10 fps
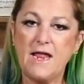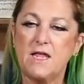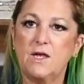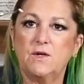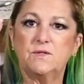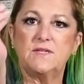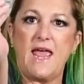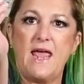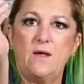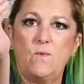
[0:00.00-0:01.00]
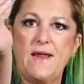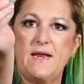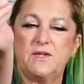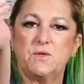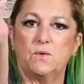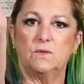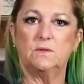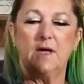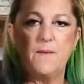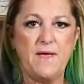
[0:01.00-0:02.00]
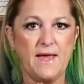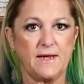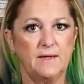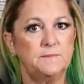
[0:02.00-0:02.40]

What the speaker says: use a weeding tool, a pick,